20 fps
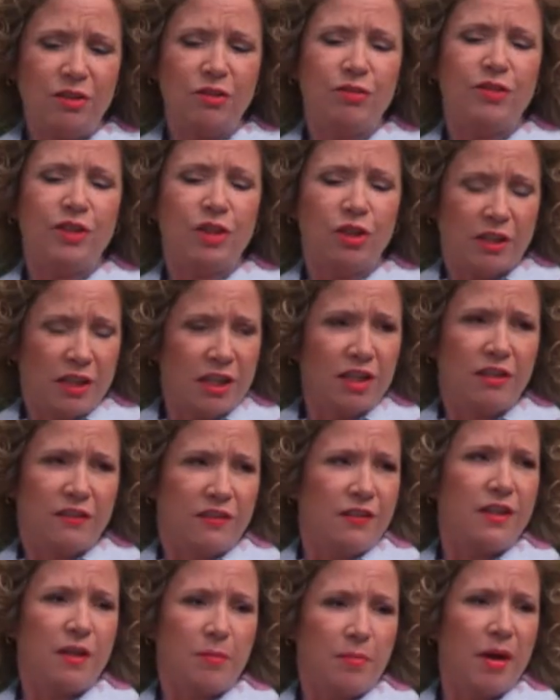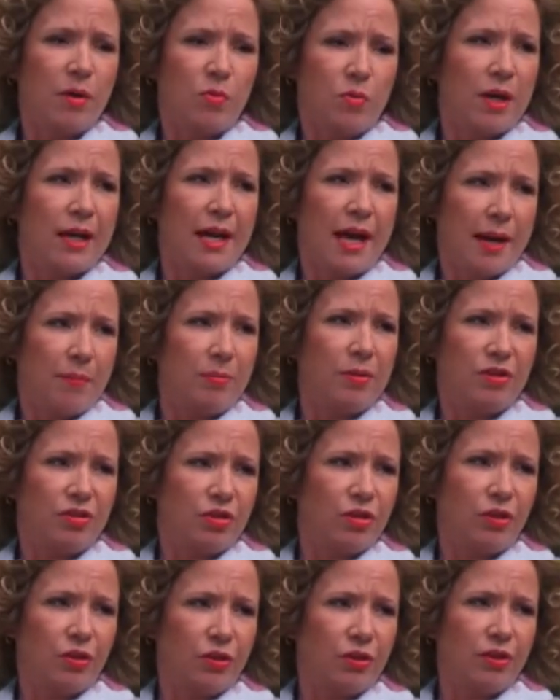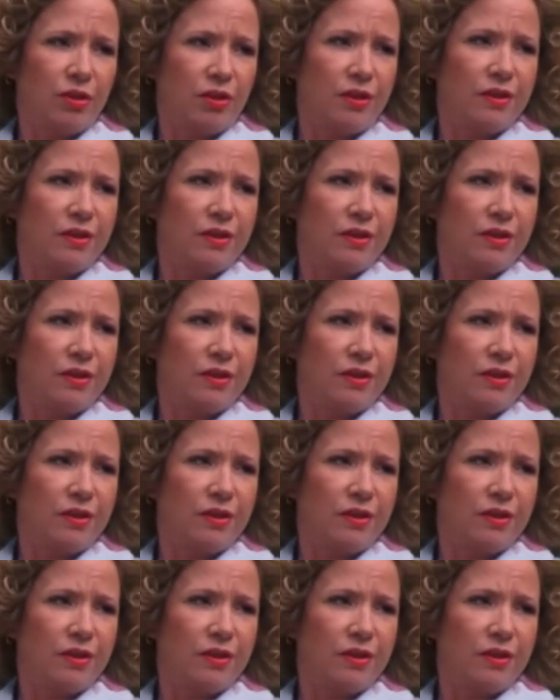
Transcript: feel guilty about what happened to Earl.